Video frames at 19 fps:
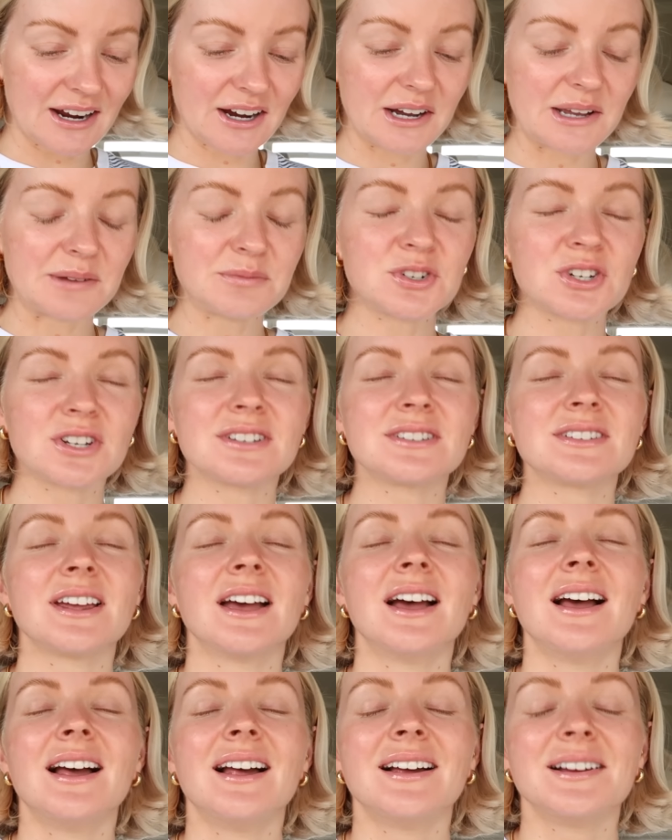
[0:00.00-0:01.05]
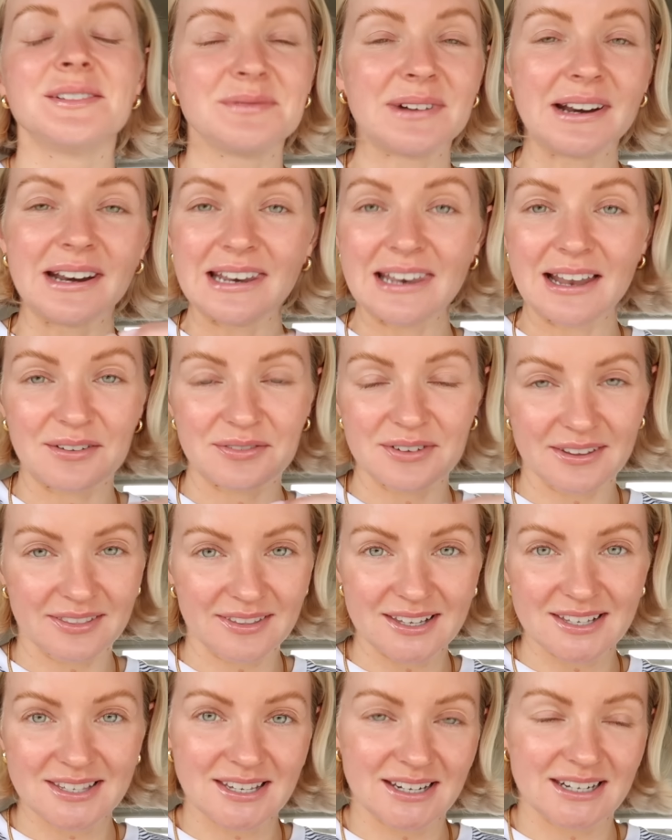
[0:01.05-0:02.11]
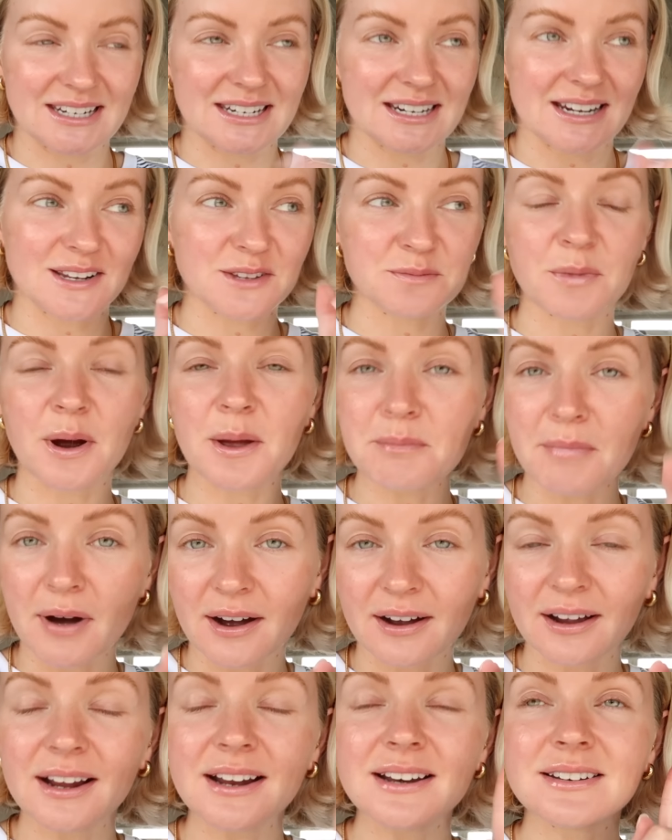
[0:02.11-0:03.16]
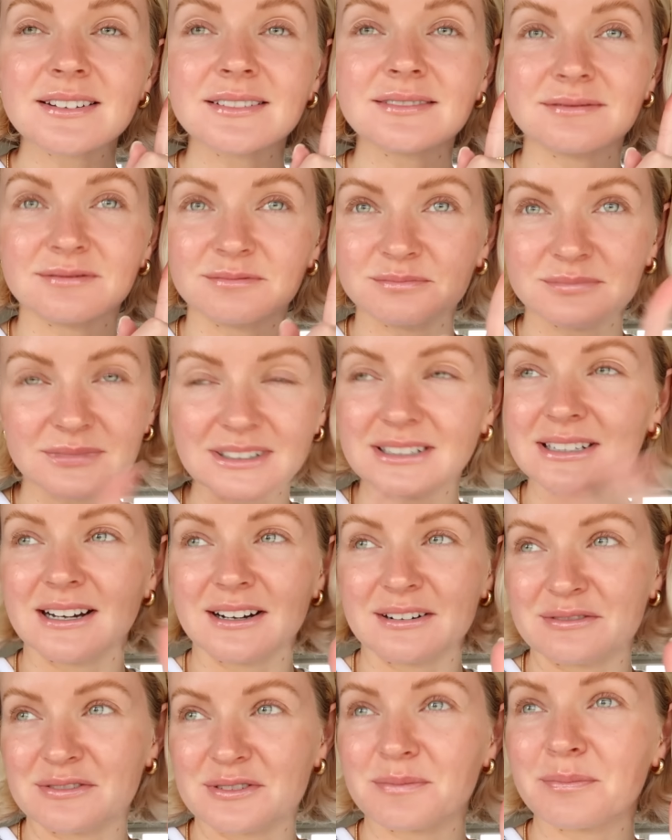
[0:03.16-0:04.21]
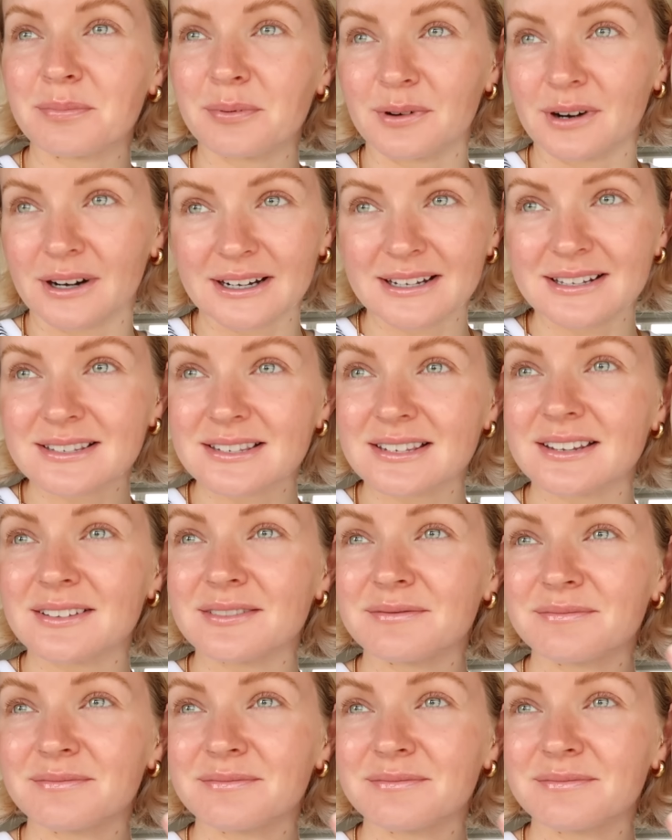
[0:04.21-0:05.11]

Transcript: I'm just loving these sunny days. My mind loves bright,